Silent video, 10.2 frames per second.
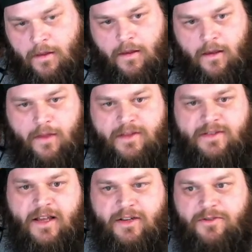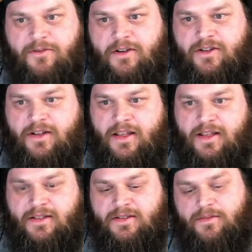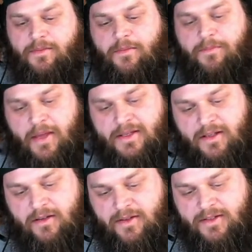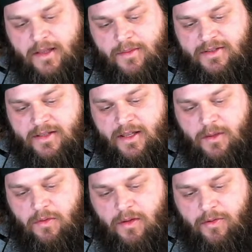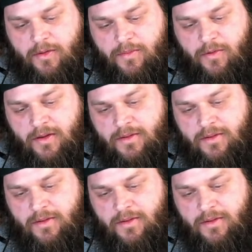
And this saturation is basically the same as the equilibrium point.